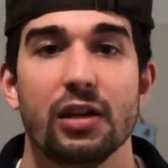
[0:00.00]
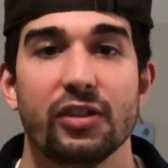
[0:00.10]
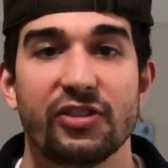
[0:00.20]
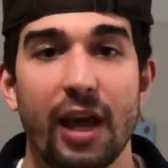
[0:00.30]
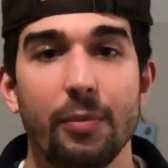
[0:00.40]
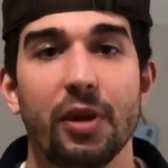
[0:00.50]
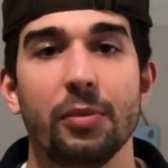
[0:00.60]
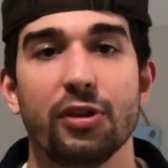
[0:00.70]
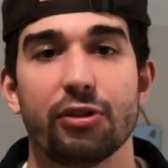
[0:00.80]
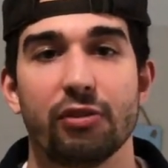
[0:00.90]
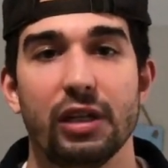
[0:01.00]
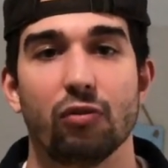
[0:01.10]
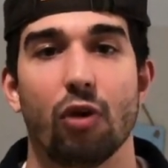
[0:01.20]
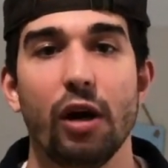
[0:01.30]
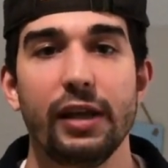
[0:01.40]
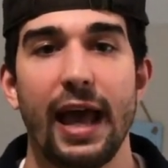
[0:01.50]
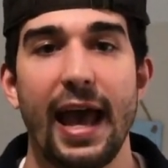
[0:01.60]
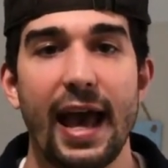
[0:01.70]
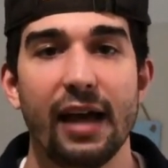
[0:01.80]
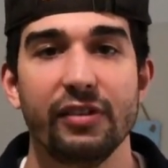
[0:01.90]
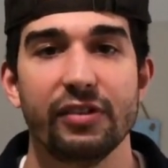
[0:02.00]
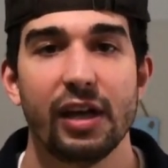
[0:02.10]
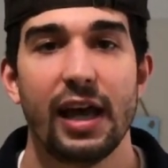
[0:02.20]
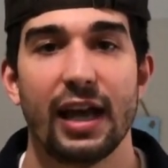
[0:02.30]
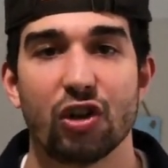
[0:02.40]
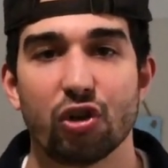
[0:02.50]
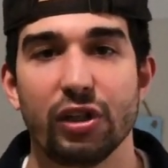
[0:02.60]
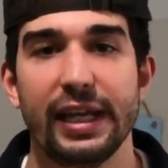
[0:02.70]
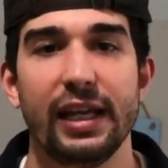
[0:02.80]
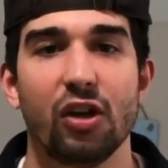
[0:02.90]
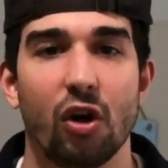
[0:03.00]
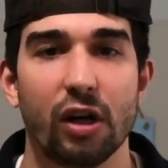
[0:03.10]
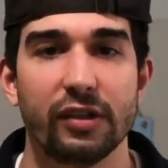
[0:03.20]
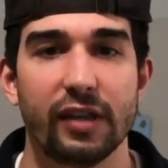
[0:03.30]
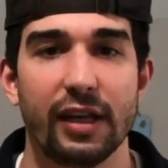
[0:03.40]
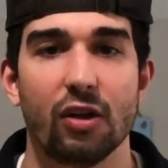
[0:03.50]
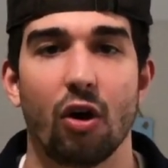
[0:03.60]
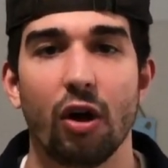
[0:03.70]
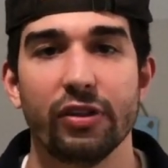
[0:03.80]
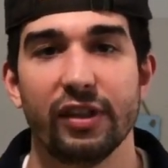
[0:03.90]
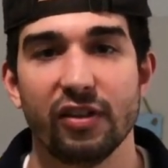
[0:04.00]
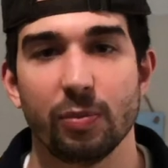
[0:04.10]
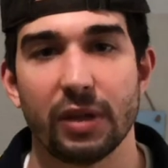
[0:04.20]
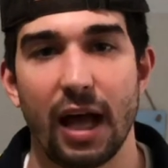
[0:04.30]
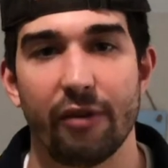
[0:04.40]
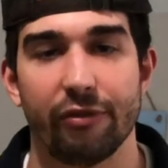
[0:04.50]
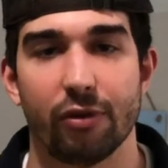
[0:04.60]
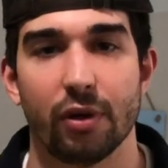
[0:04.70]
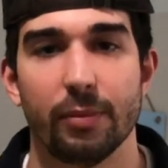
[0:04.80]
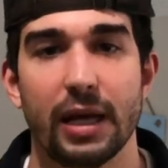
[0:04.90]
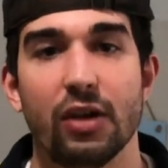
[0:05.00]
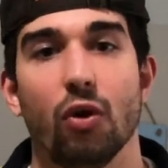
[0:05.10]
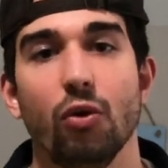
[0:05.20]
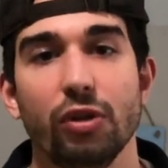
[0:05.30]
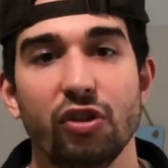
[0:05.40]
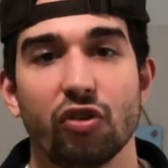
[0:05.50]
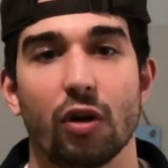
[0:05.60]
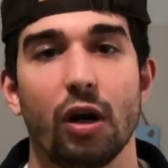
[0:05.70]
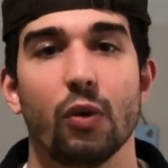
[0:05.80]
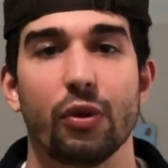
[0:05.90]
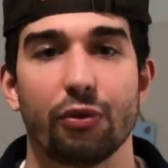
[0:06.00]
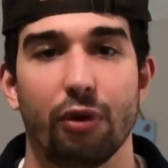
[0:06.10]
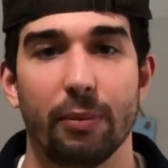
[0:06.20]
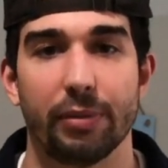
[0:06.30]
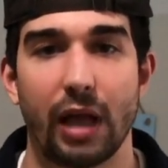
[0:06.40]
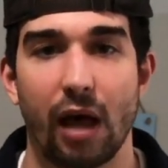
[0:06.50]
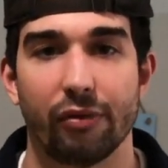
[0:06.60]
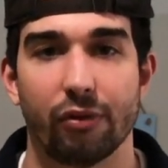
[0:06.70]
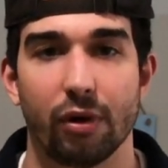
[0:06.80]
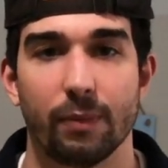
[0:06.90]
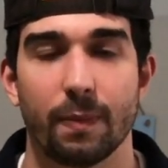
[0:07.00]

Step number three, run ads and create content on this platform and only start with one platform.